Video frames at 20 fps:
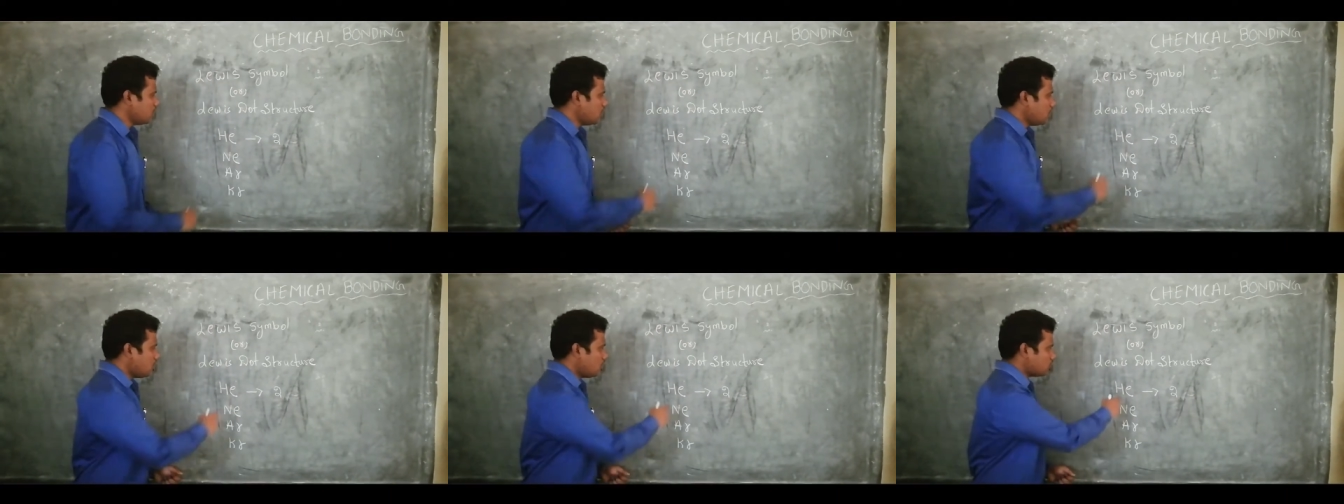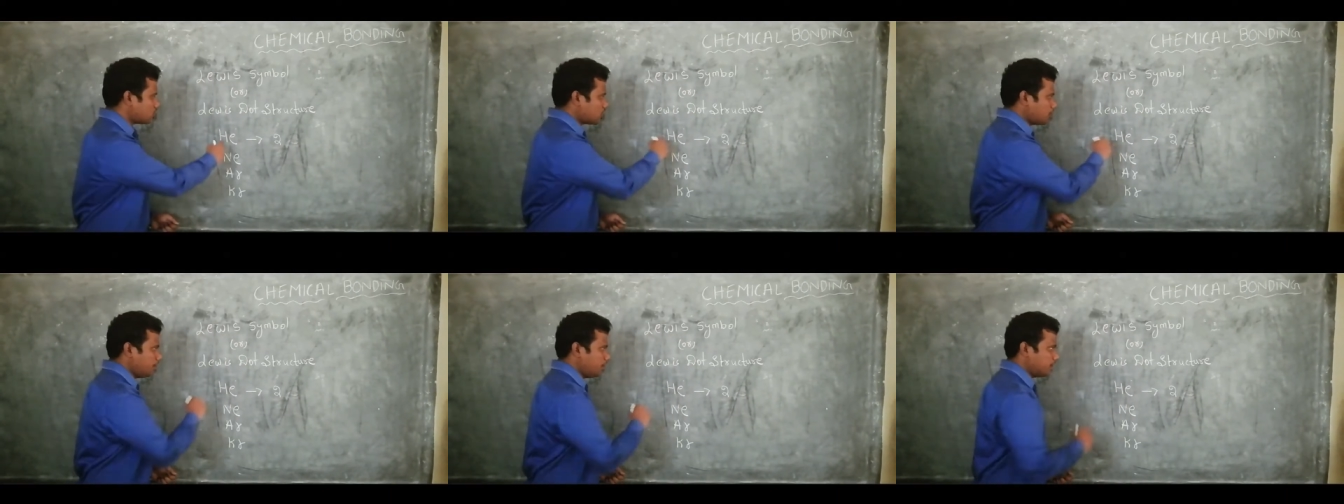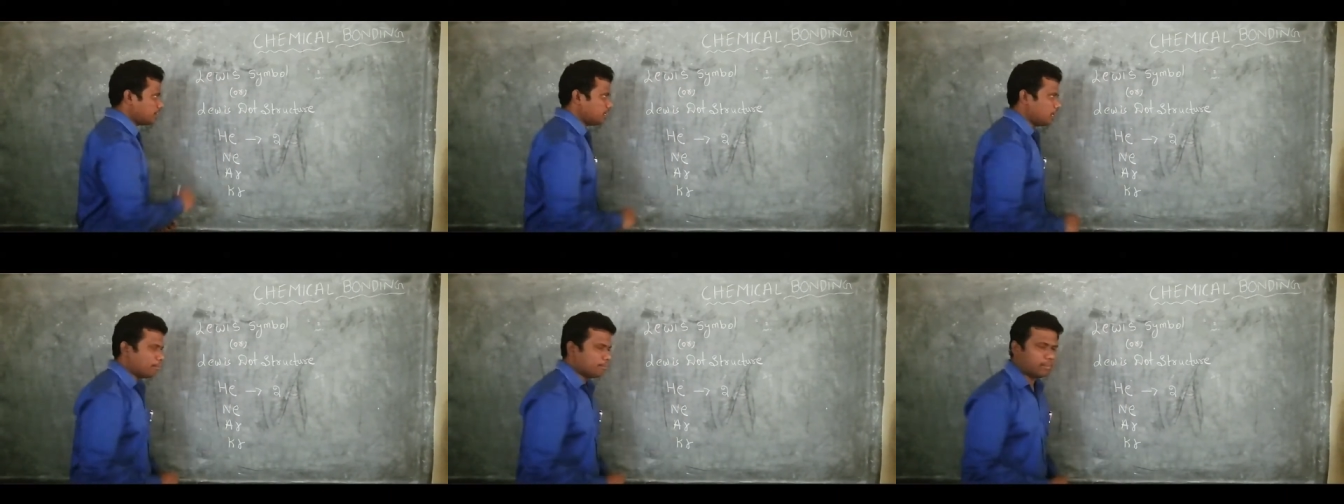atomic
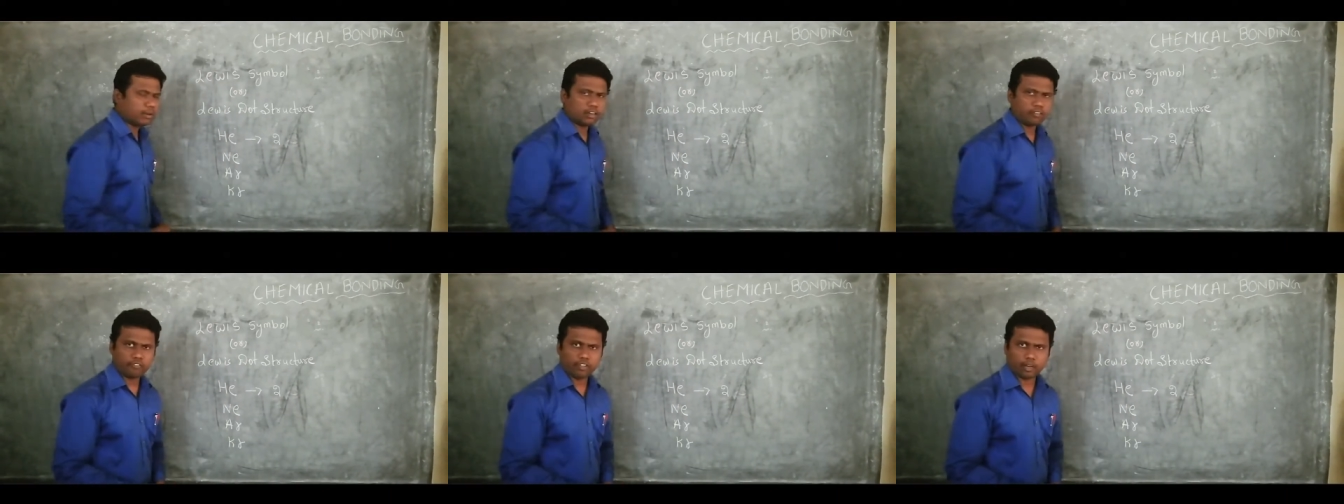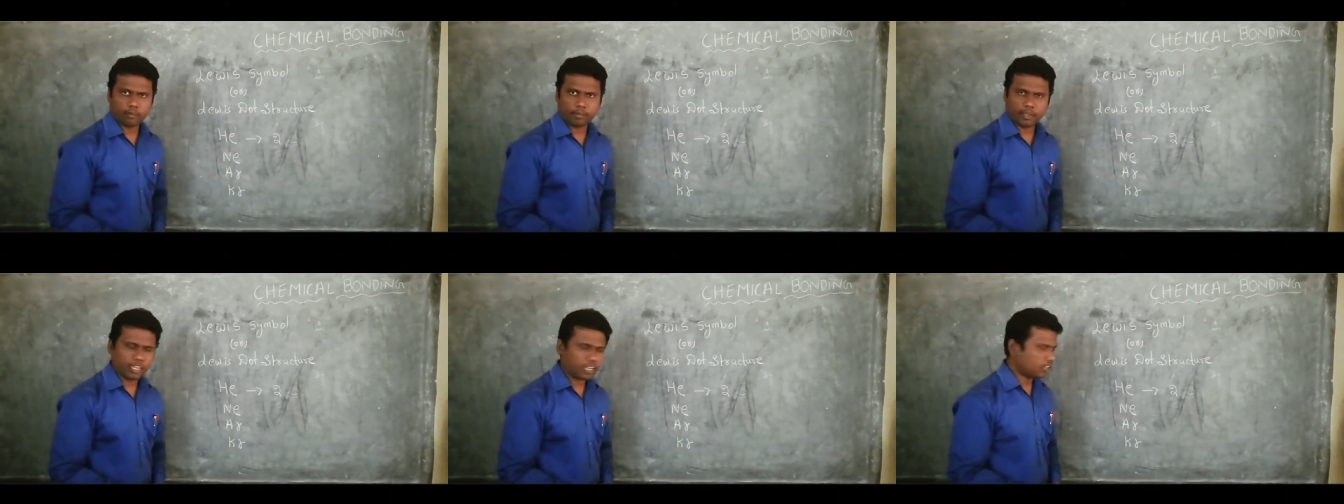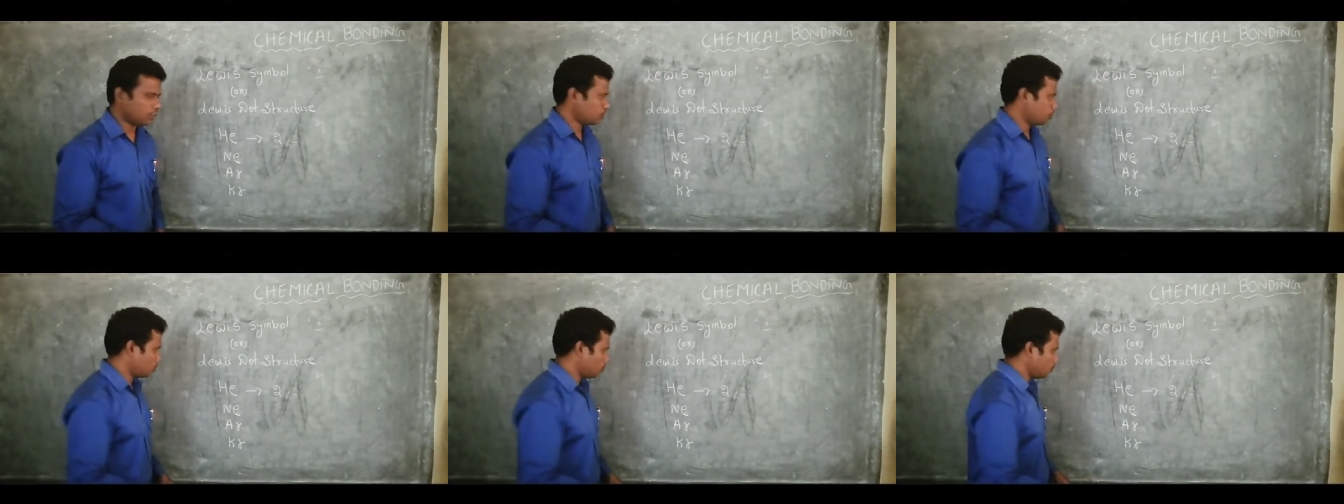number will be
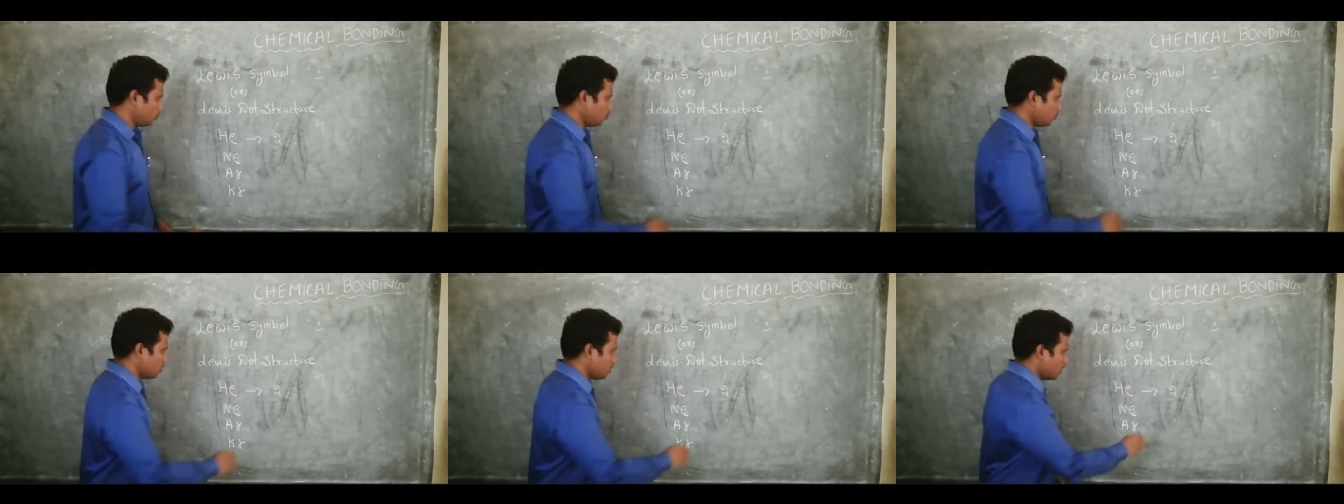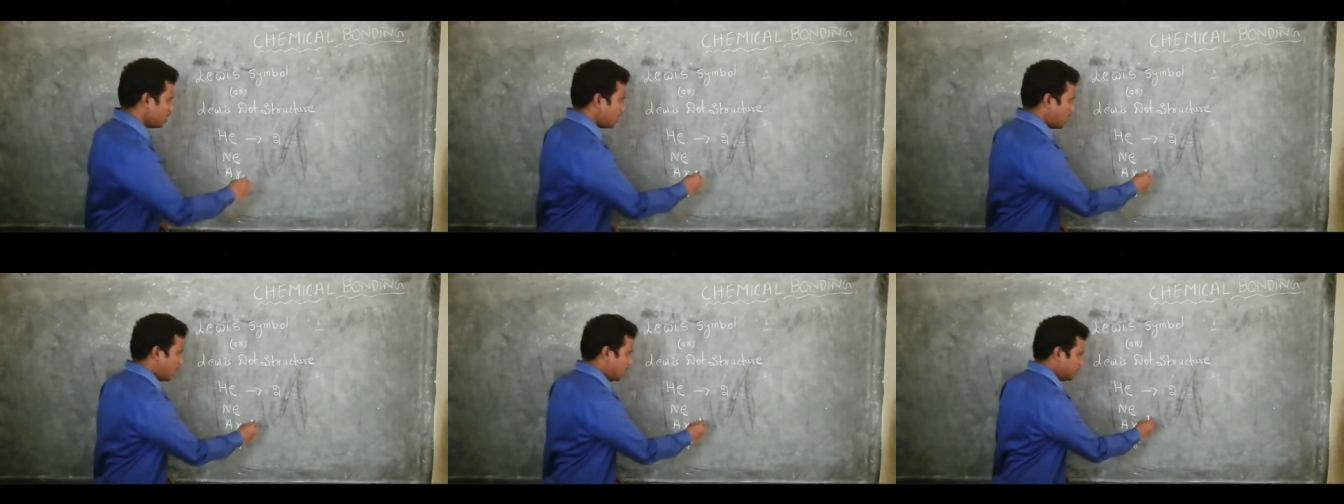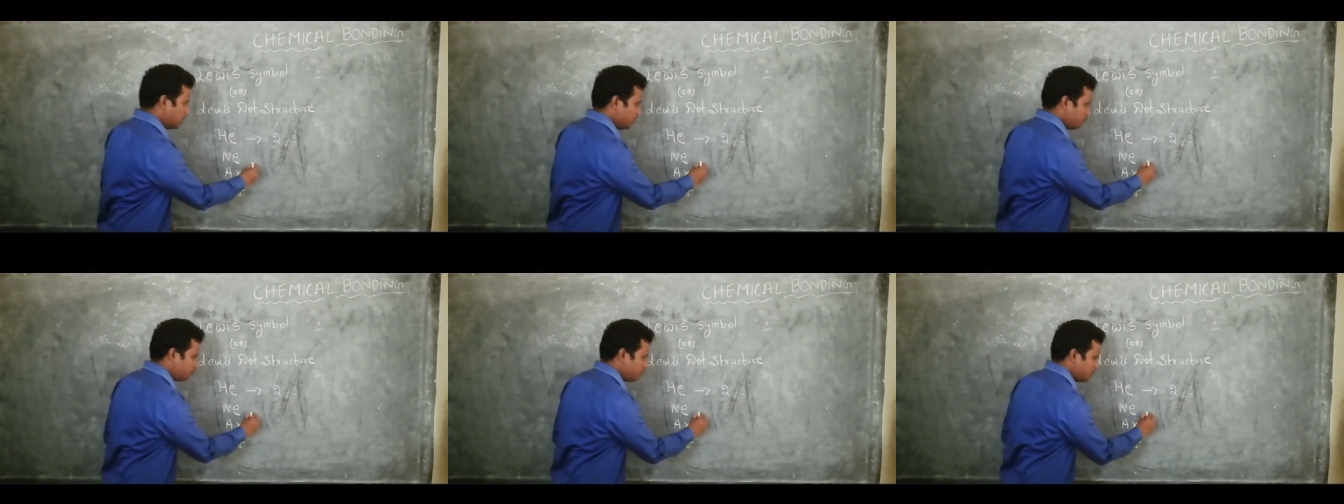2 and
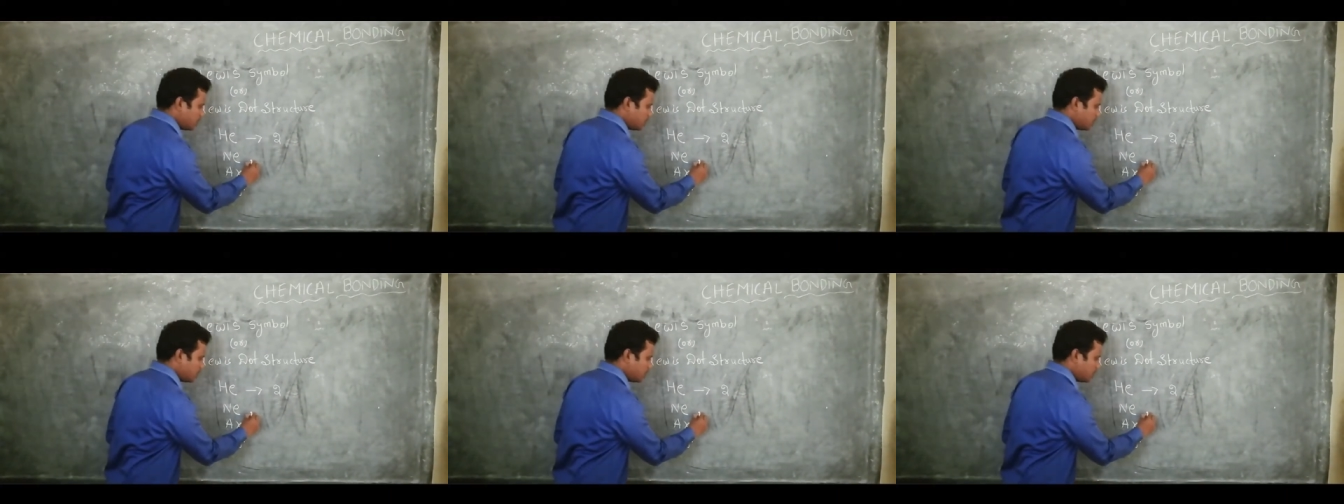if we